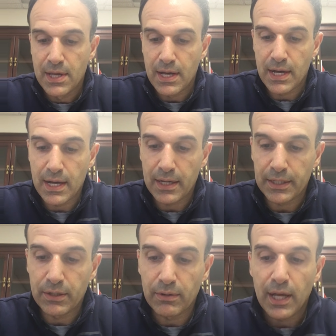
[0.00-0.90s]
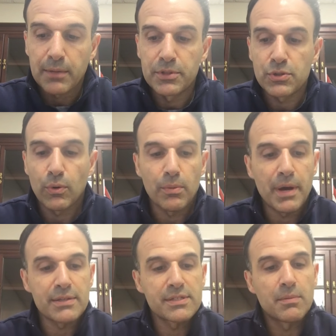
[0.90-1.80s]
uh, you know, a lot can be told
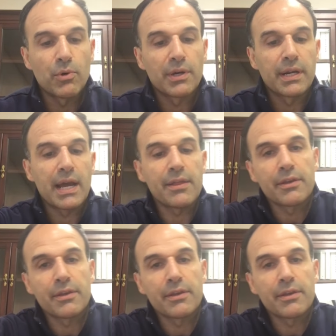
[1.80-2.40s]
about someone and how